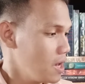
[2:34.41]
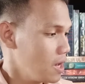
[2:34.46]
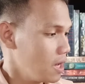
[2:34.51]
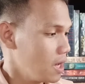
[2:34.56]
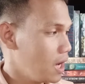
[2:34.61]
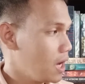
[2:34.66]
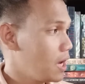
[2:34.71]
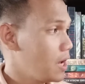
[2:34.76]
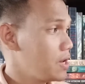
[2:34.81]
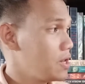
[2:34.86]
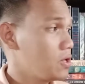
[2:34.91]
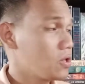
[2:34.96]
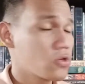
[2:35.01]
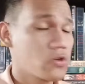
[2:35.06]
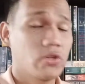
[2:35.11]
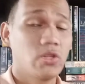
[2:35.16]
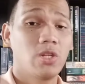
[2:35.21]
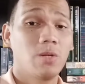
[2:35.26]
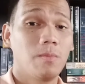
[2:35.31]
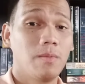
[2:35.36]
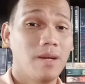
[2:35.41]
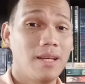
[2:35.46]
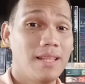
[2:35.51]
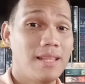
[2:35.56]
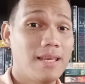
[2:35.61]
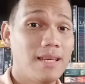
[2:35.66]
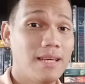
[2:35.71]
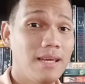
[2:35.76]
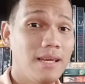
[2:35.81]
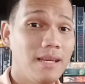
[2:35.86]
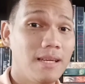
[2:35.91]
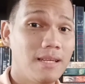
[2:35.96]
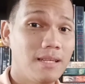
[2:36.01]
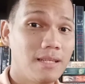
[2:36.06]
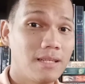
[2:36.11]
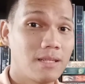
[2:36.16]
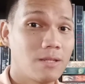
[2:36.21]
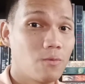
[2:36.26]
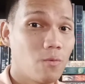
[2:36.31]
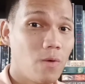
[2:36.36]
Uh, Neal Shusterman
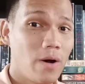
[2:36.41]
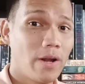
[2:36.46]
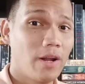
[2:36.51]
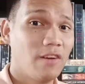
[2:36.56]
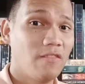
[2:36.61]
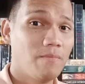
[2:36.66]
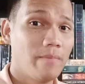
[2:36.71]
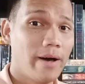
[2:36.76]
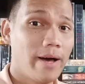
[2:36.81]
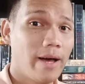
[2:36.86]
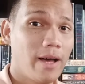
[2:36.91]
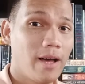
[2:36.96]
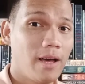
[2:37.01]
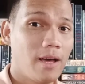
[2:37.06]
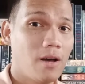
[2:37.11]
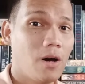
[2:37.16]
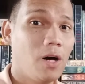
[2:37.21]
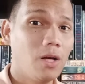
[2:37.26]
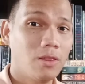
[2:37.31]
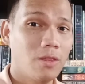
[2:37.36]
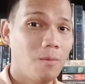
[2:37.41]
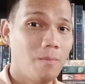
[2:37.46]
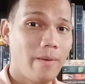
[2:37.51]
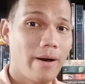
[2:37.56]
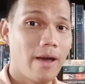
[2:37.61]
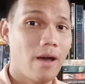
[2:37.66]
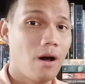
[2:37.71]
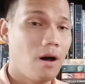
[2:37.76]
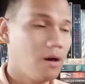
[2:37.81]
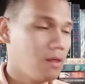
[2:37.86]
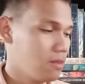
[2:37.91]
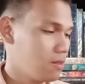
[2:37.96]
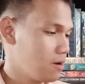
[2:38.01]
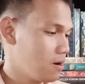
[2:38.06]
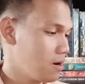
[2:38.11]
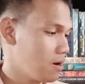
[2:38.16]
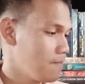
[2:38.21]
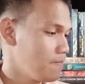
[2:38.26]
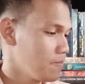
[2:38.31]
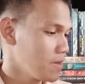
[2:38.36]
is one of my autobi
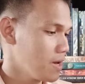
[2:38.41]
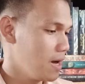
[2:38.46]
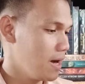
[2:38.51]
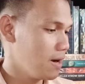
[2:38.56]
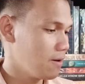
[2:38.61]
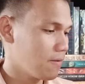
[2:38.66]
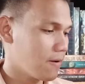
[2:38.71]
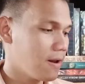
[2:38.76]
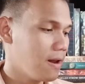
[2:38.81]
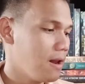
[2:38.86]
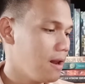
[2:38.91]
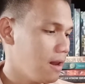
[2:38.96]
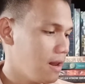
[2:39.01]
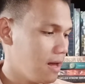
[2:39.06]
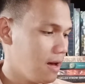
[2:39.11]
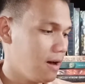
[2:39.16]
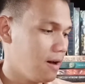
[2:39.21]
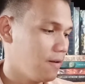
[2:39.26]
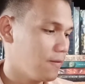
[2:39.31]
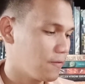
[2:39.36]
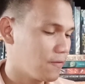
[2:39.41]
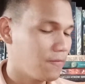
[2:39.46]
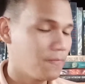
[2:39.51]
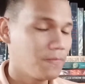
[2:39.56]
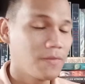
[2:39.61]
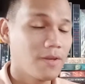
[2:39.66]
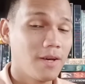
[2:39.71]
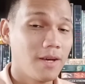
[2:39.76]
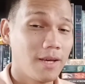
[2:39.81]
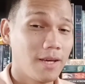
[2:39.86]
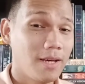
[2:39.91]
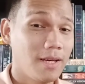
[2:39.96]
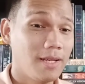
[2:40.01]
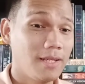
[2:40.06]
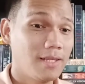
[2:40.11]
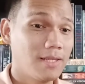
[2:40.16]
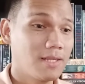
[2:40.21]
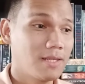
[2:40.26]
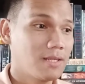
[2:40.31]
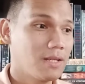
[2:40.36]
author. I really love
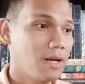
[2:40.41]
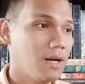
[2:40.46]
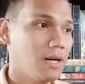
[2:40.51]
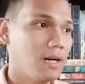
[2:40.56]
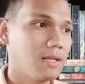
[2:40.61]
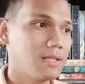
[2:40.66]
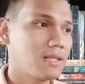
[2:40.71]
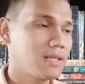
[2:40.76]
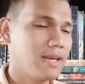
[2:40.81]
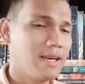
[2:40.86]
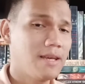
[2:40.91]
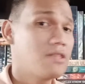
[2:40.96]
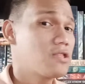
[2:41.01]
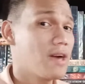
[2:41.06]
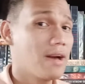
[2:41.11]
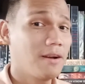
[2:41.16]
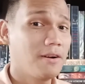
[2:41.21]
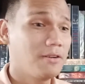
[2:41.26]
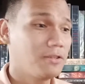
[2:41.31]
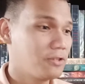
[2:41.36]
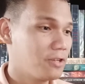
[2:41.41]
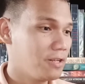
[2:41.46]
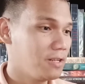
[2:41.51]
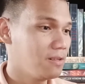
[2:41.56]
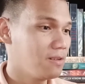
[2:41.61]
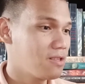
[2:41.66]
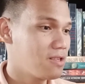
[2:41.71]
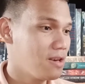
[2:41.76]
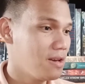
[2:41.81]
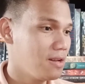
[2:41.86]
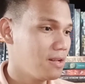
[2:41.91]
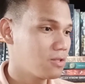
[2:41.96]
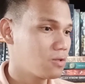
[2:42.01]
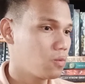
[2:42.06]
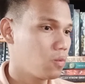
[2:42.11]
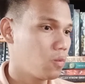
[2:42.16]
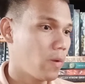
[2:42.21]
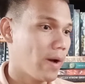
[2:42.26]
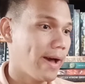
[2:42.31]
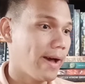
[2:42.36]
his uh, Skinjacker trilogy. That's
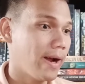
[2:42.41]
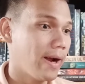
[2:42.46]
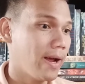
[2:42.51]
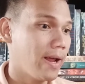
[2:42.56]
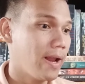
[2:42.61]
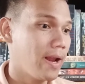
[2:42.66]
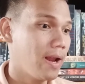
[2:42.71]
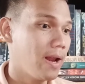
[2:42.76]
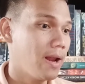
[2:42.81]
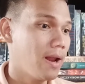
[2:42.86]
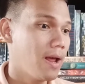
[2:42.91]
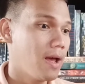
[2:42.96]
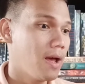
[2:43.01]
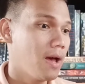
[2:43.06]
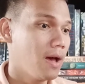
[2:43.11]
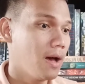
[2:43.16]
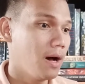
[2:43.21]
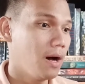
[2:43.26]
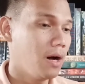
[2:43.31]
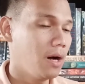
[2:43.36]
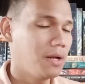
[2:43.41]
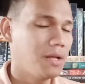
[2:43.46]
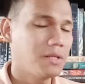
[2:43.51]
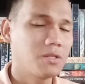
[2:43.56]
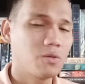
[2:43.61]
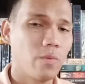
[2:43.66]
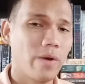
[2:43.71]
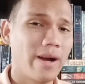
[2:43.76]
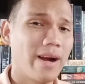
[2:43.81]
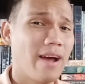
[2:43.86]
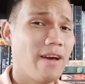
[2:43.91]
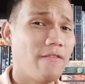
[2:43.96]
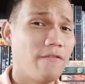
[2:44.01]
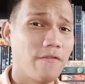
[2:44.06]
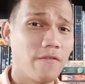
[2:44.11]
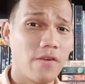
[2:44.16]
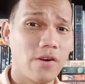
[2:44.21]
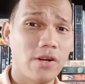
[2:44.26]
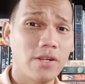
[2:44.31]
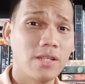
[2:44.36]
when uh, that's where I
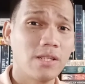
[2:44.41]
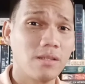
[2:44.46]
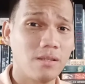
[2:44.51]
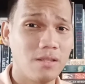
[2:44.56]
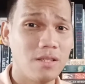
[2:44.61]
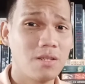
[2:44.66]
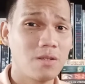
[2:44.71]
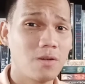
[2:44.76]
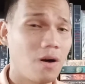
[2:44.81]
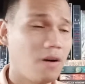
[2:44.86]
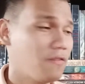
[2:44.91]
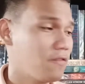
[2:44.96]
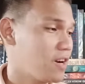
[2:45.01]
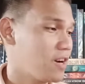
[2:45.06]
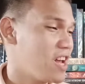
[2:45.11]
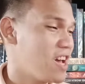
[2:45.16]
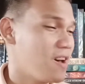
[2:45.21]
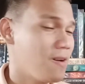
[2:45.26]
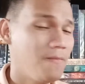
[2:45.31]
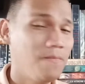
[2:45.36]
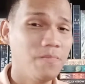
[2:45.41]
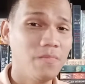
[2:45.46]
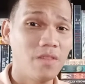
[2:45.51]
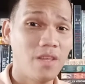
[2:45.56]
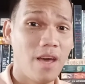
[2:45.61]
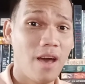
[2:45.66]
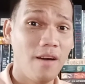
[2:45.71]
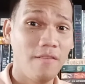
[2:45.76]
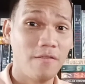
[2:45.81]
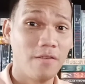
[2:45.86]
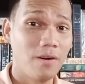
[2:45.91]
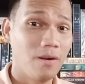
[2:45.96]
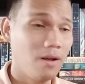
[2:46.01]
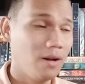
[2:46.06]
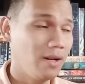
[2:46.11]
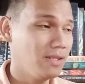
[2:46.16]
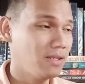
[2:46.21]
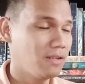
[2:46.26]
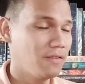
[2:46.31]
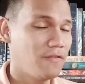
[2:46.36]
first discovered him, The
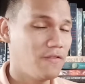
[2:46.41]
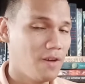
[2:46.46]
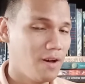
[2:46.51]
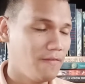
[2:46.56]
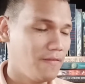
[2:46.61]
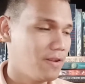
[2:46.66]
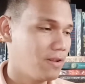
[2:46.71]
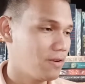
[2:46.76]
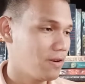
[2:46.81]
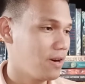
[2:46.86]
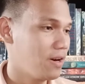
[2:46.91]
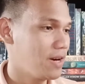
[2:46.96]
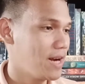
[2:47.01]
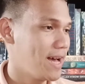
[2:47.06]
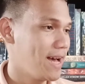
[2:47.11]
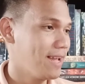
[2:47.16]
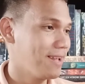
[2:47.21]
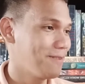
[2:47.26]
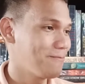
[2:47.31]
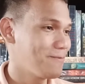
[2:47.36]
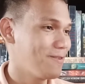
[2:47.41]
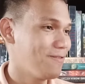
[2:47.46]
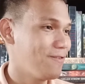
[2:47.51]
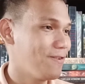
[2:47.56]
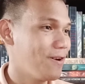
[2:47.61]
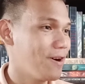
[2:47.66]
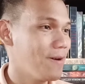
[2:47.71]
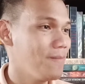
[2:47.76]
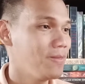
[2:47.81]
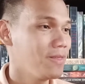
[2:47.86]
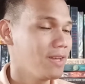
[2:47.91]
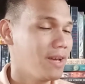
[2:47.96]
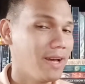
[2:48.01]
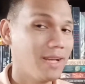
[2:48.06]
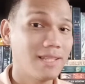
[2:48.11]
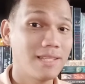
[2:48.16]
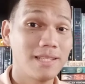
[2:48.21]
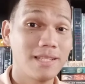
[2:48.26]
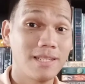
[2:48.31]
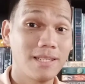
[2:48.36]
Everlost. If you haven't heard that before,
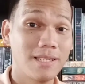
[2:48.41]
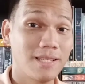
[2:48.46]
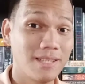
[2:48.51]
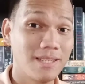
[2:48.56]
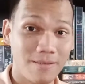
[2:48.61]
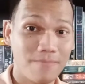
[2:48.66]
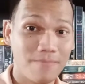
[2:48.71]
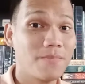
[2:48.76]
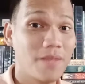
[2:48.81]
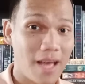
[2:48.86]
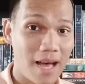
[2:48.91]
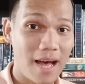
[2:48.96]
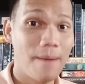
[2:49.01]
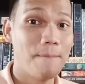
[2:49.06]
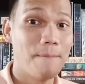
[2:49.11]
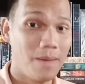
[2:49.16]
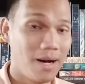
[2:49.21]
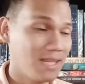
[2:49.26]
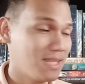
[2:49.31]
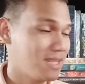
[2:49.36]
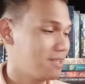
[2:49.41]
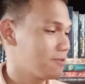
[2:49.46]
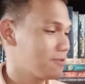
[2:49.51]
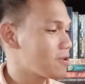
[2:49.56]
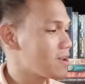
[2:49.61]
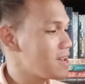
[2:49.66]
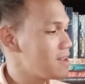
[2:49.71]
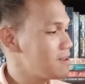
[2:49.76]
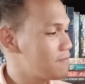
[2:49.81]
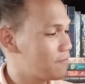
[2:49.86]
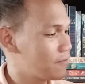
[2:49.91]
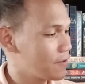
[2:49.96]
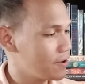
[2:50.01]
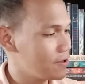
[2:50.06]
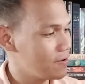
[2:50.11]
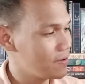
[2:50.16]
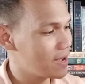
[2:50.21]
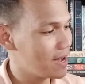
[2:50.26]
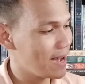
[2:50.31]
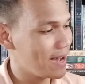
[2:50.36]
it's a must read for
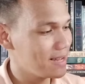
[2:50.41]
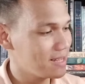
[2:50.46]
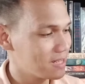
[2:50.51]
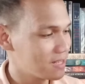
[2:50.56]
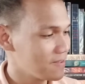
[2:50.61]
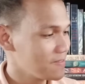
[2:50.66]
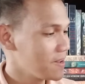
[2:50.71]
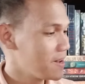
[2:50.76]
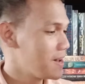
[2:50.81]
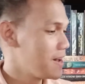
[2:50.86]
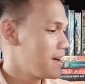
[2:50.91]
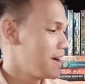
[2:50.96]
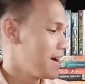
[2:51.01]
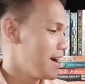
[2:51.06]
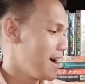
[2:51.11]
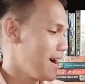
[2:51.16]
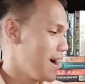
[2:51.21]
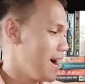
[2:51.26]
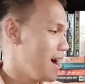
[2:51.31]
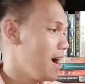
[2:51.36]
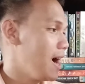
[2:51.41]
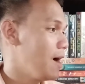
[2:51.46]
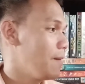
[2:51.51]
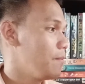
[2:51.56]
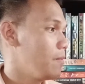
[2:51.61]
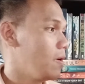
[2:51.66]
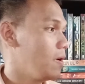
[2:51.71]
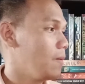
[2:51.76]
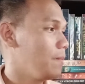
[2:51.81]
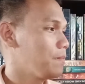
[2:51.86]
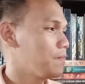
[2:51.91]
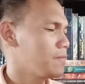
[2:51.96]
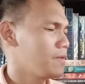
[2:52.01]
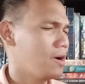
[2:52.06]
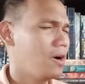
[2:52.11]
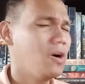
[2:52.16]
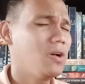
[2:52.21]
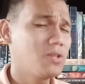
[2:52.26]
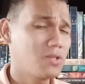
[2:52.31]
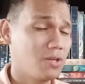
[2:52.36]
you guys. Um,
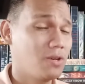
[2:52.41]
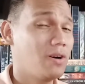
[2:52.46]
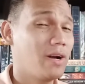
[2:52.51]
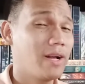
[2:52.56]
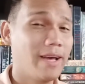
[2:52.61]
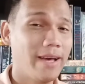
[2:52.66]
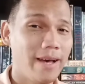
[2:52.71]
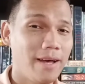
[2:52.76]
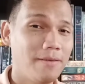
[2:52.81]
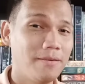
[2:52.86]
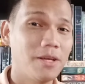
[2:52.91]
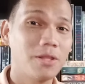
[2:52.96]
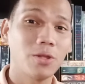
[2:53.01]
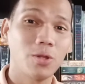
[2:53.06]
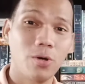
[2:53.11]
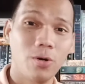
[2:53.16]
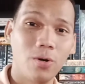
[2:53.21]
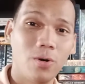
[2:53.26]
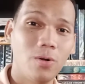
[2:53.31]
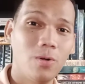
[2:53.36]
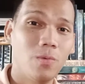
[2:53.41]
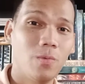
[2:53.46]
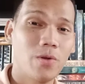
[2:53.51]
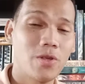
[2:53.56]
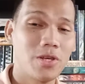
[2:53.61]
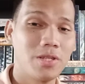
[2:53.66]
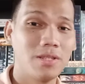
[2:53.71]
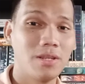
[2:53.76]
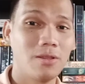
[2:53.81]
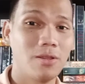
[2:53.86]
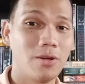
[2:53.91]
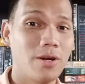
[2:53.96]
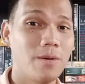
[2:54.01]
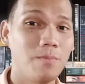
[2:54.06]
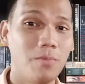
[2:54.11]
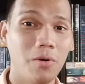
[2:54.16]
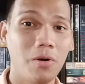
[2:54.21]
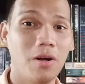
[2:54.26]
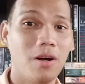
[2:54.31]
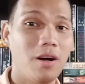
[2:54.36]
also, again, The Toll, which is the third
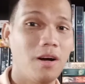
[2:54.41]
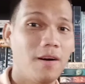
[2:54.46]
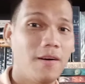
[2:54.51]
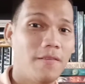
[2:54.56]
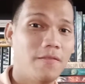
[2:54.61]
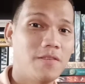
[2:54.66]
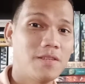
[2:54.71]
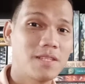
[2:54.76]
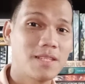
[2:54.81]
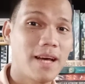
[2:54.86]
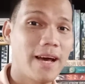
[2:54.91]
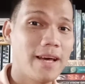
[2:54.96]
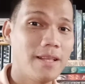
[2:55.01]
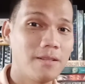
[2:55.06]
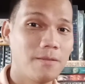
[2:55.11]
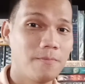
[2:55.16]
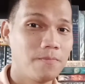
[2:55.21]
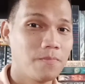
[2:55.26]
book of the Scythe